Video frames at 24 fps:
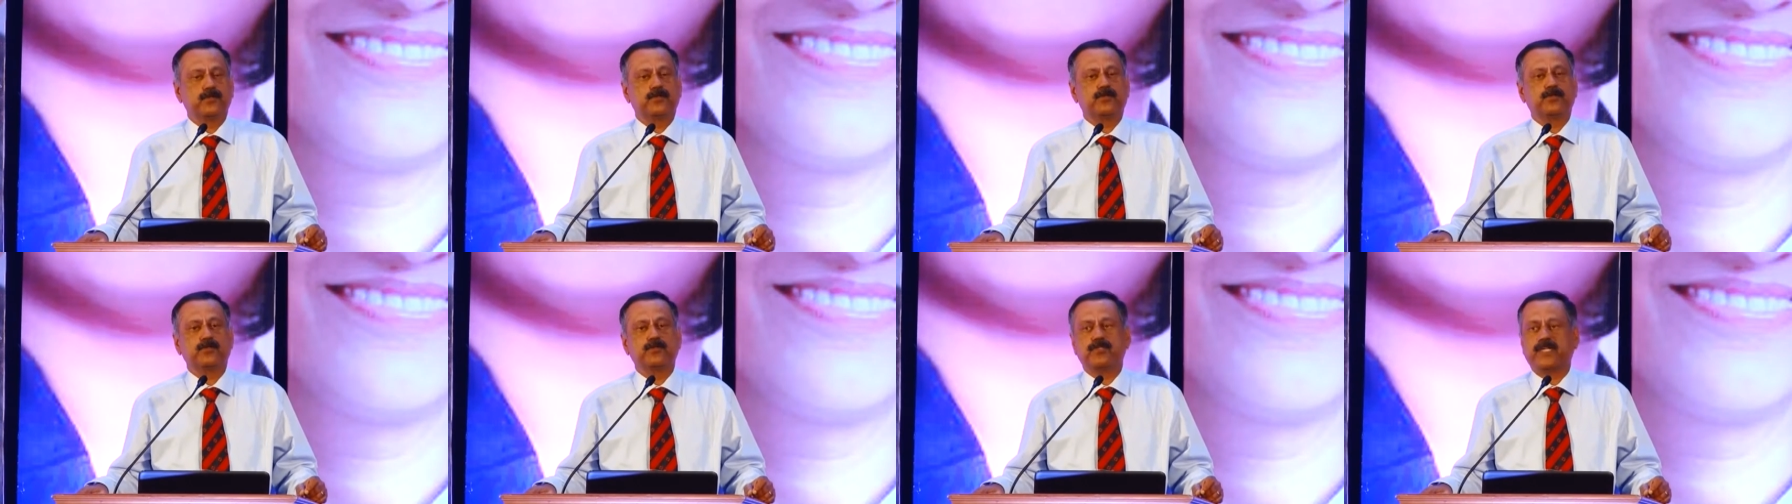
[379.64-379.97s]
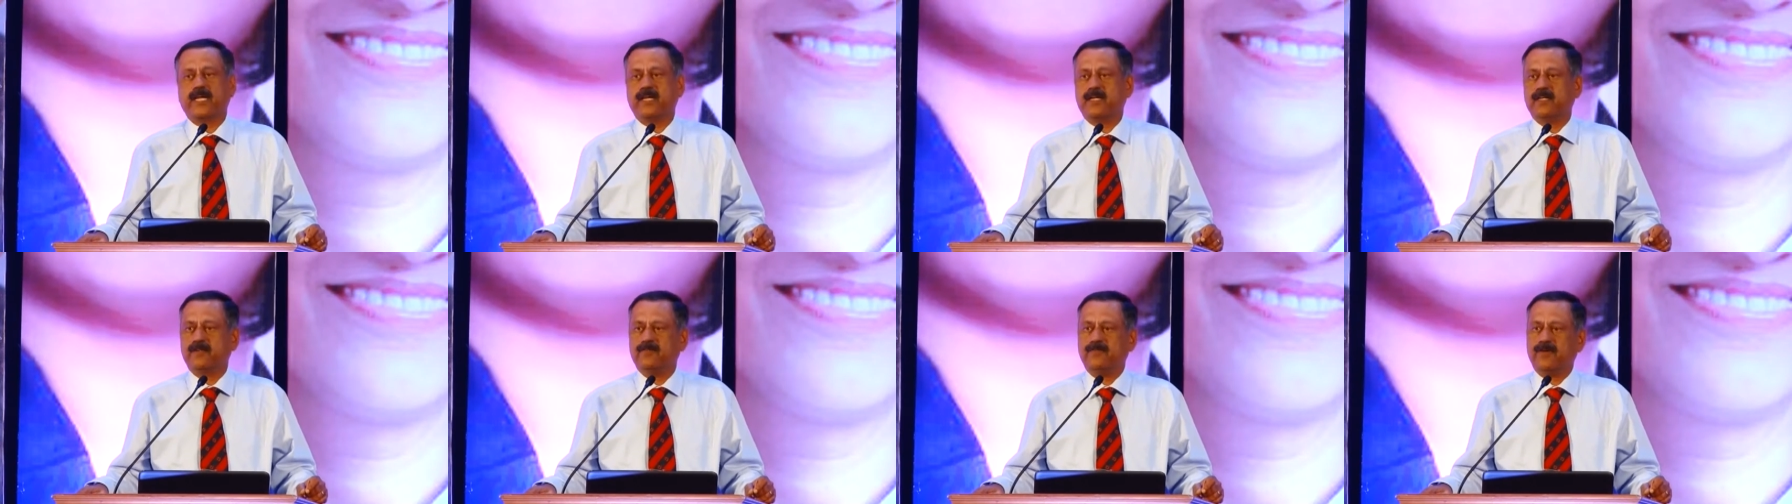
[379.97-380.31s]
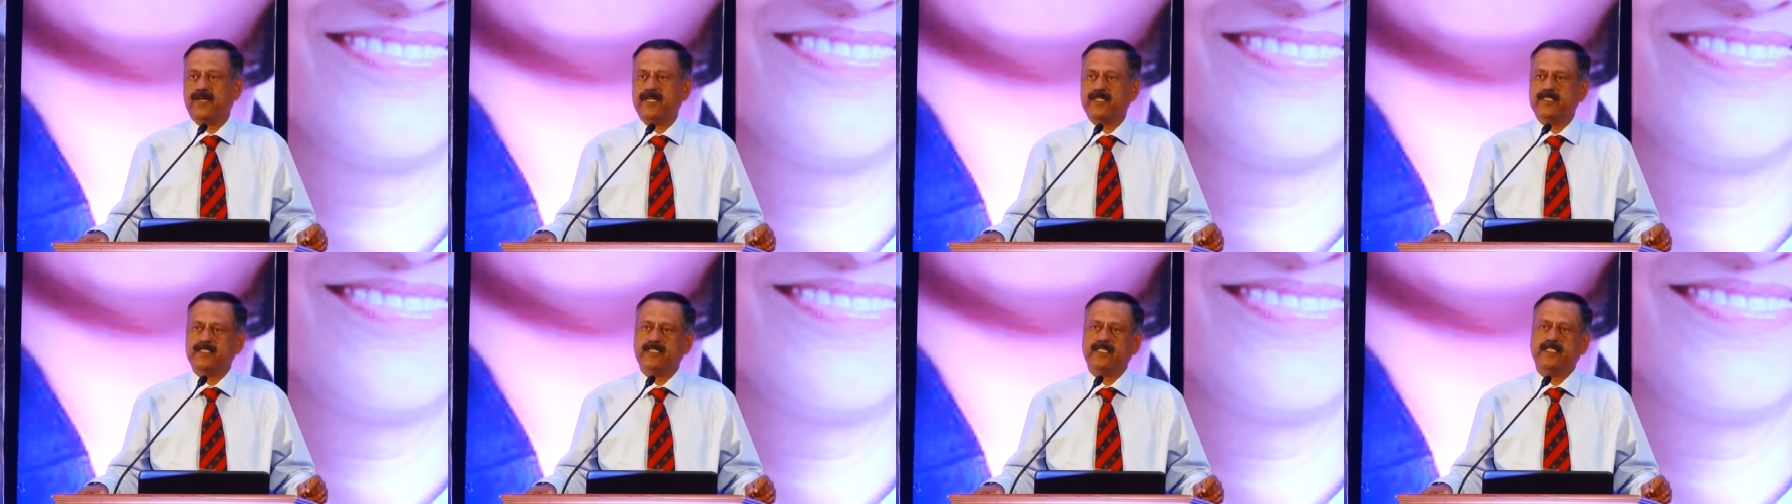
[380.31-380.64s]
to
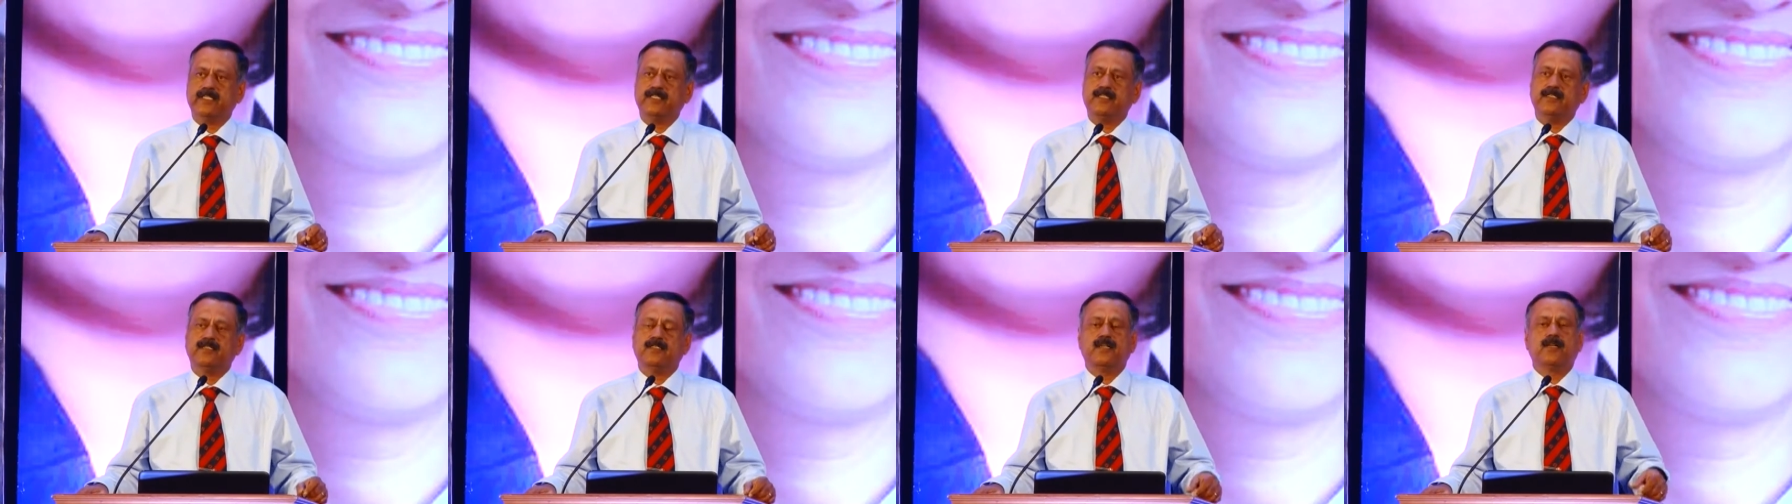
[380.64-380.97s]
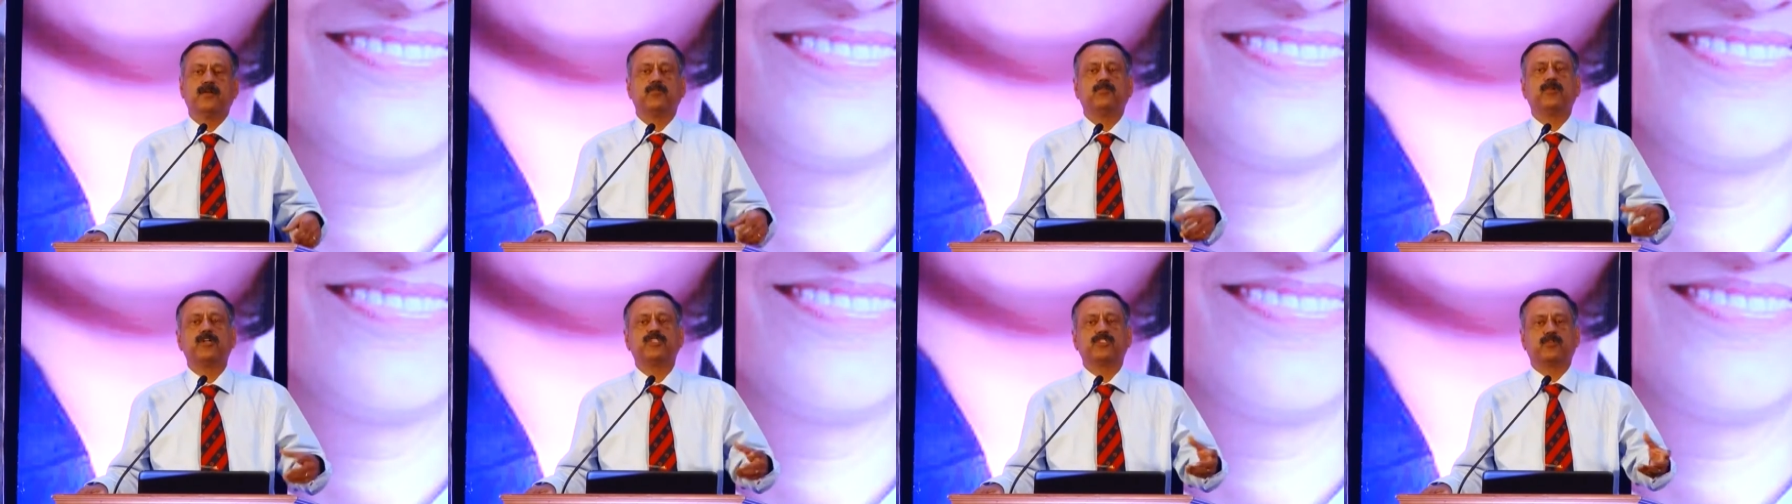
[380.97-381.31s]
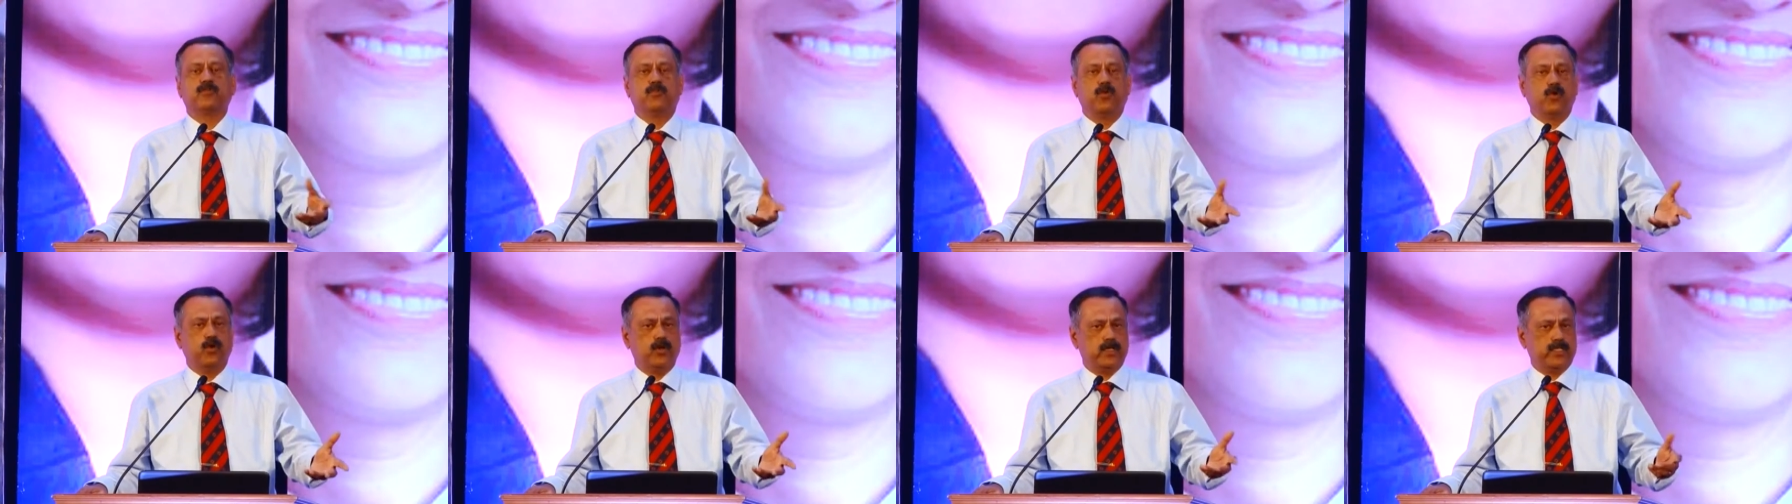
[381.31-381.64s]
sacrificing
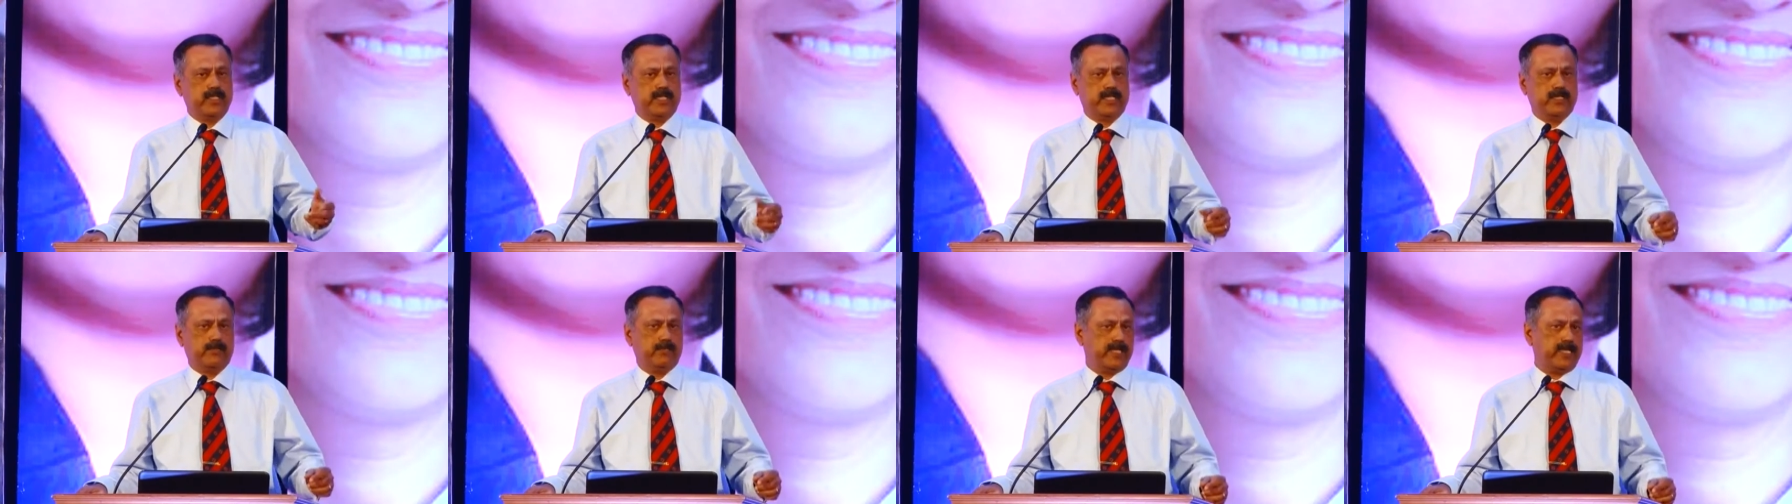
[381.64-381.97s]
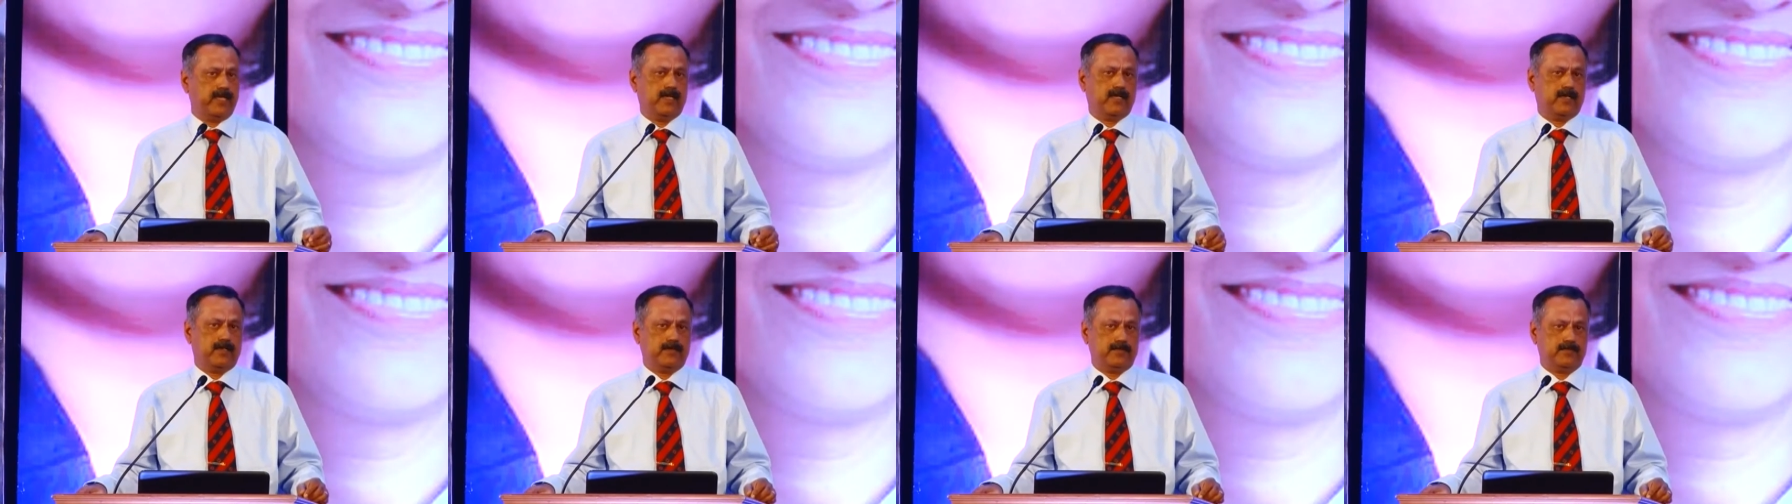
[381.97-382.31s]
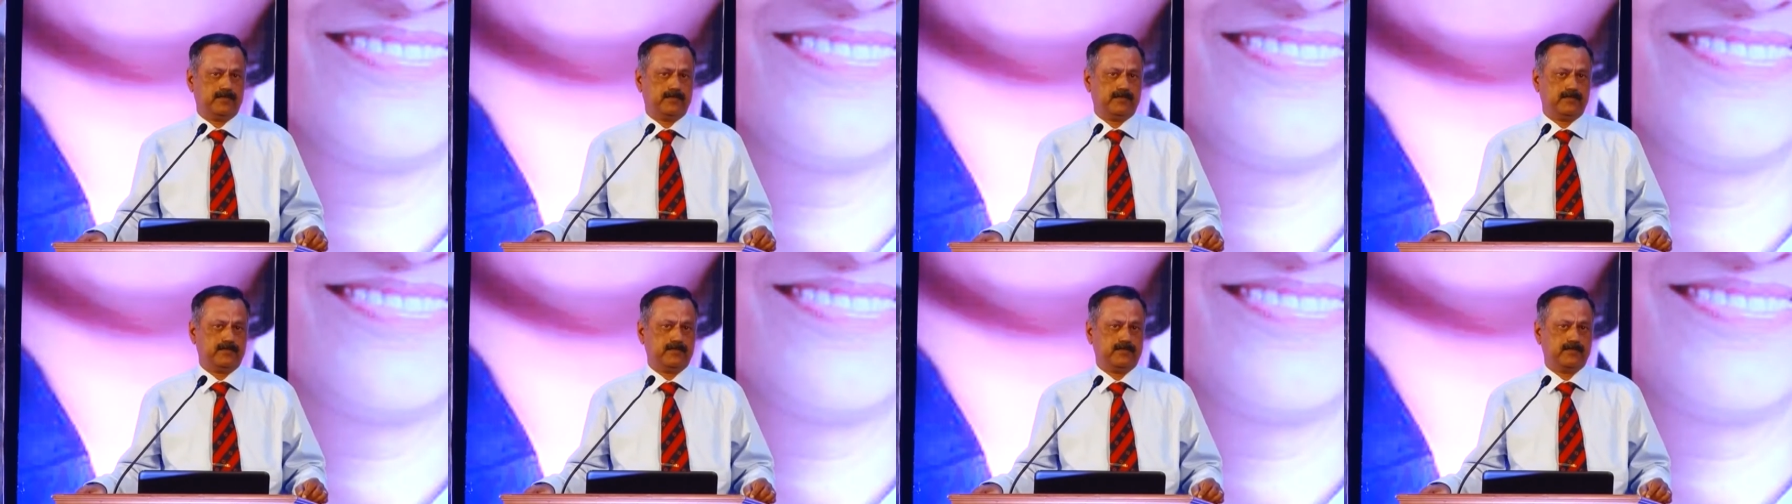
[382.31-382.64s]
much more than a meal
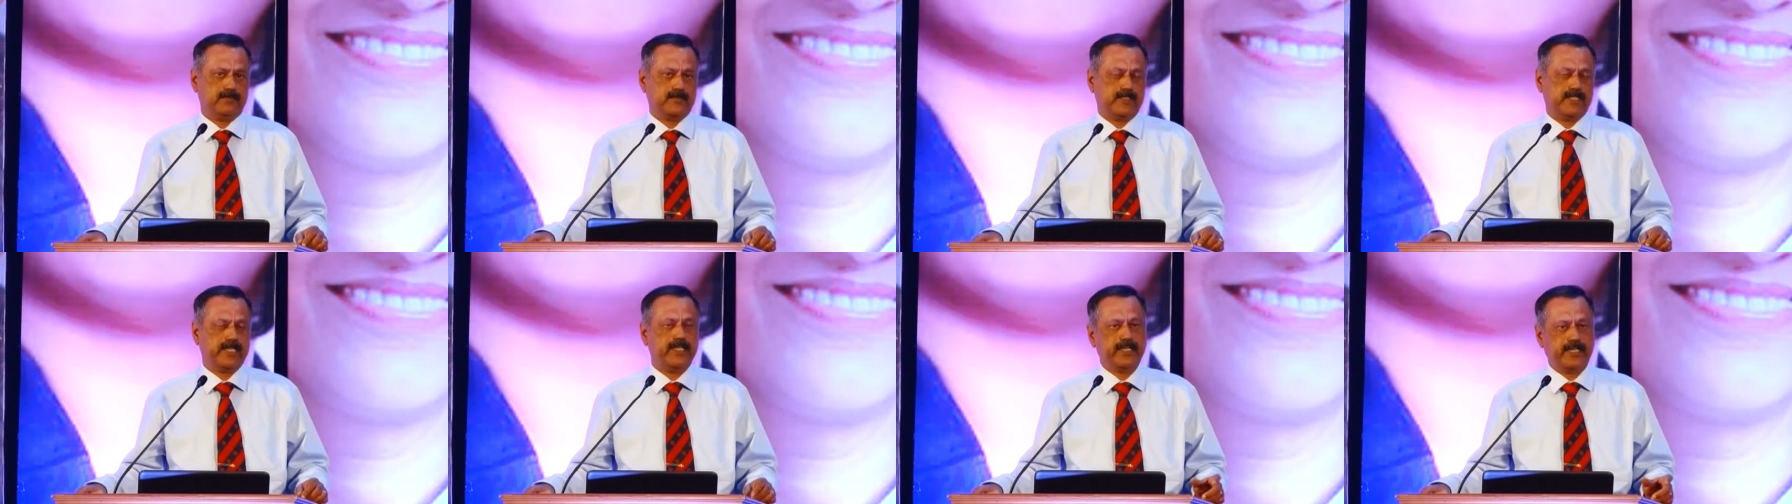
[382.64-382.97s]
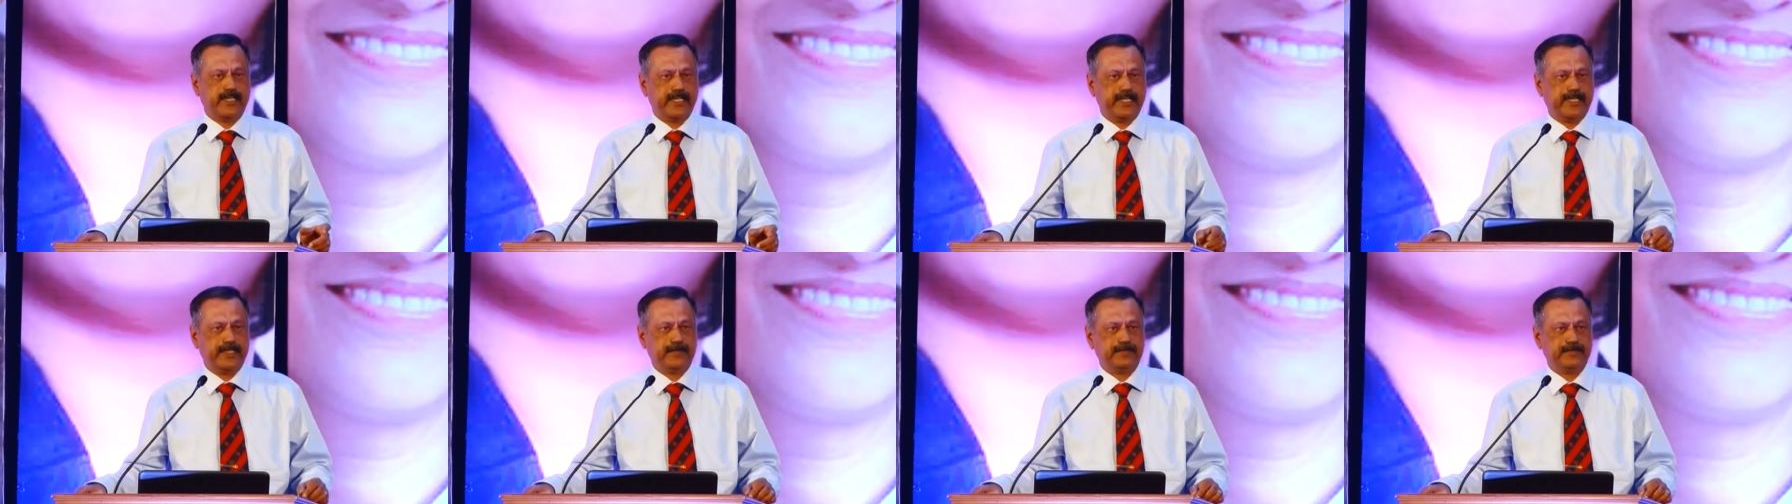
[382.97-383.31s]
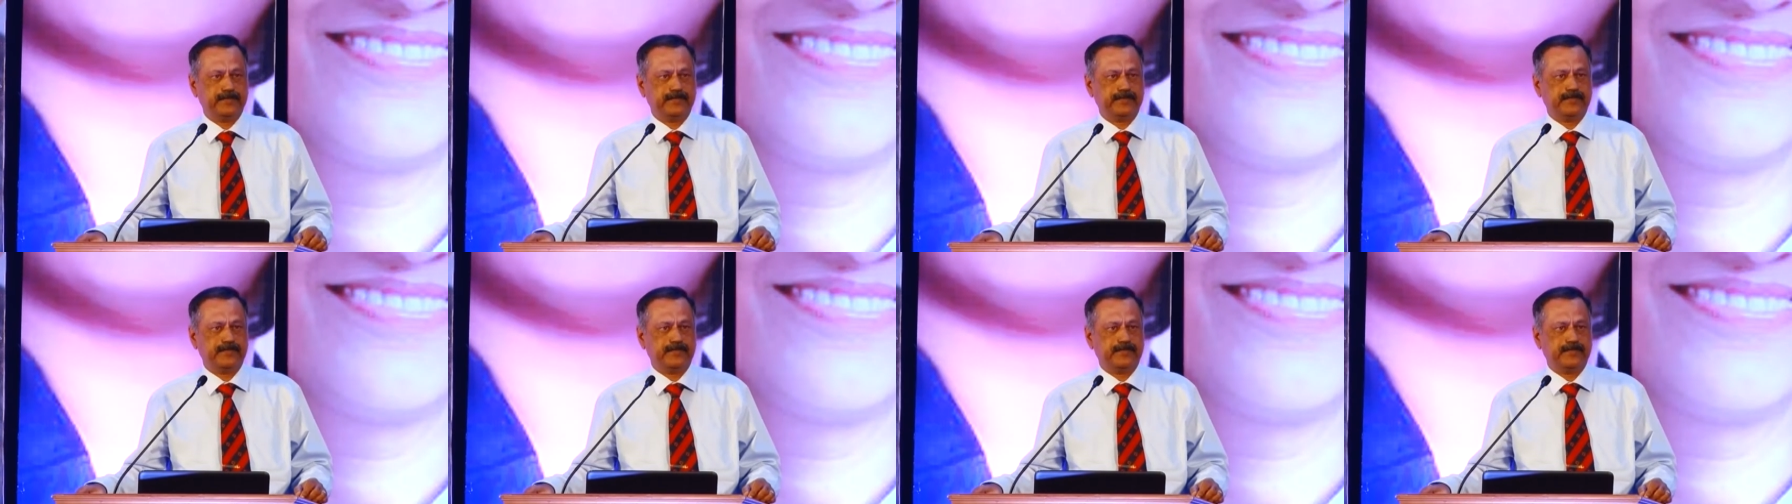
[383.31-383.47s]
in a day.